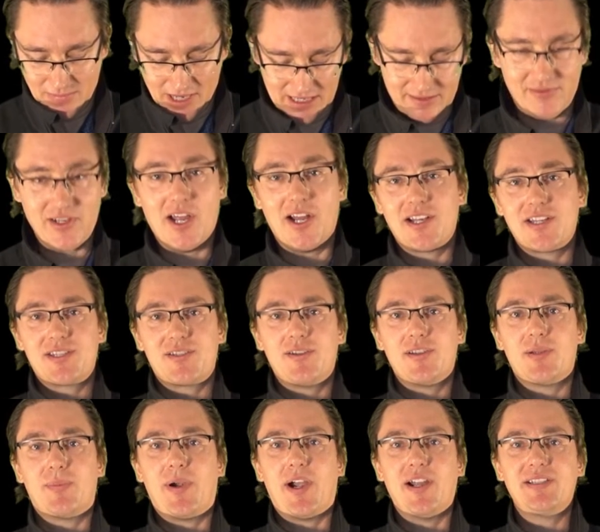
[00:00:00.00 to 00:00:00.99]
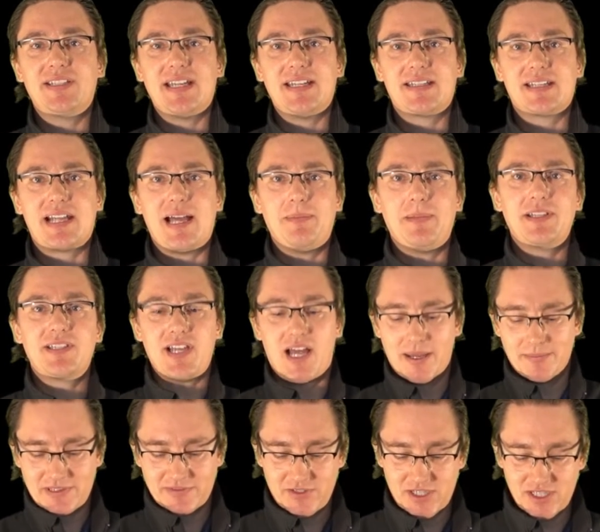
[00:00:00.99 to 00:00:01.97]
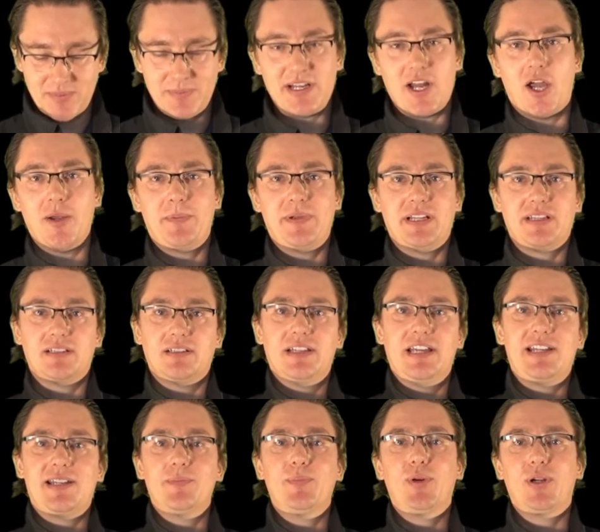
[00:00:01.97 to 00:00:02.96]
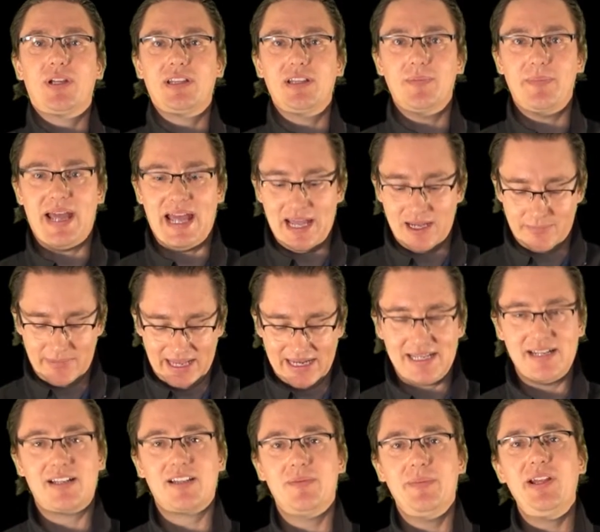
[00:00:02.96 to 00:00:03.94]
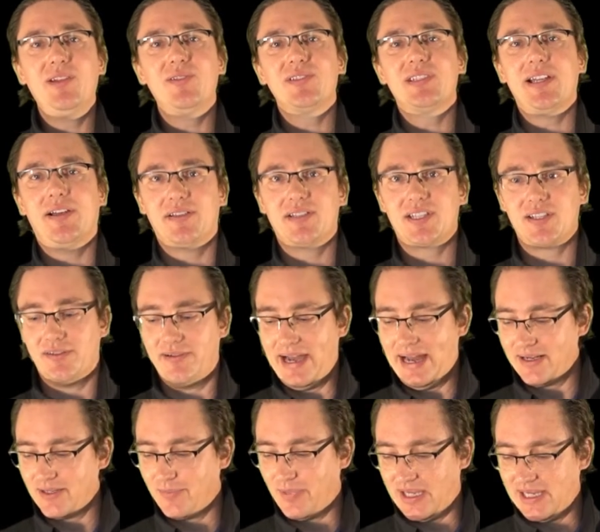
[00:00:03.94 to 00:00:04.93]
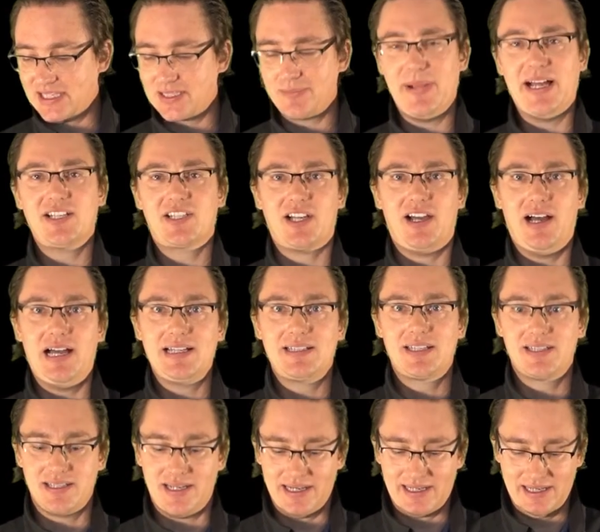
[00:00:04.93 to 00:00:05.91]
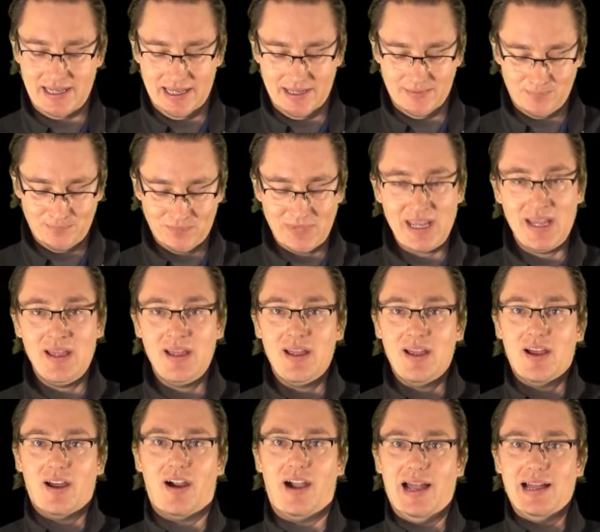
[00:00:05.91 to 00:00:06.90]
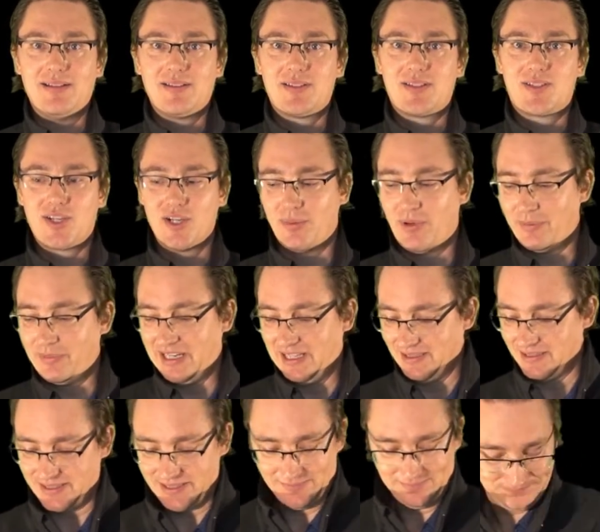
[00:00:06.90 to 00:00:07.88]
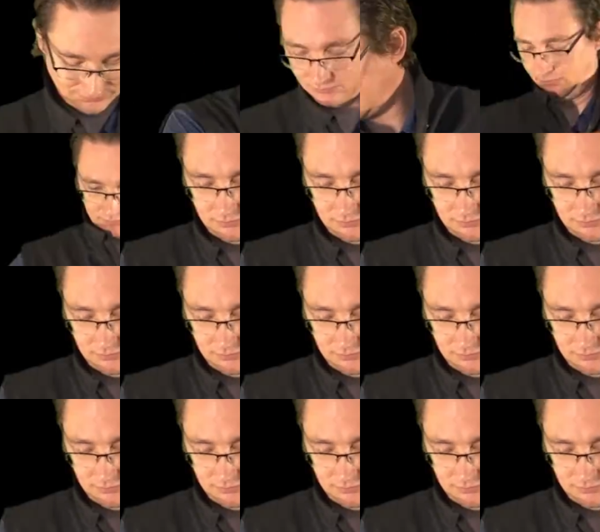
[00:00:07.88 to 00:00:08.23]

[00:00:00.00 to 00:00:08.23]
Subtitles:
You might have noticed through the process a couple of times I've just been opening the lid and putting the bag back into the middle so it's surrounded by as much ice as I can. All right, 2 more minutes.